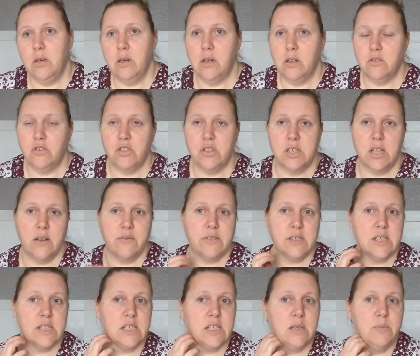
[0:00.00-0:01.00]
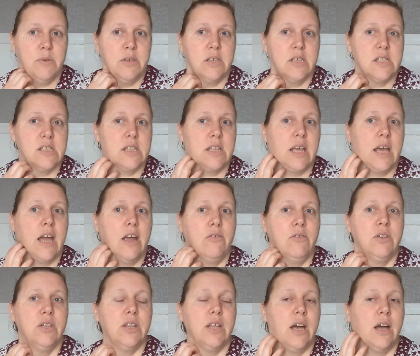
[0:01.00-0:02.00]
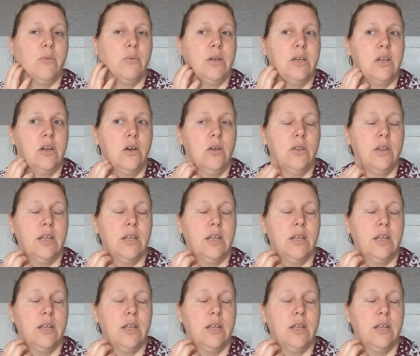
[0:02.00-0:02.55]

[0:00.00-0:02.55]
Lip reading: I'll just have to see, because the area that we go,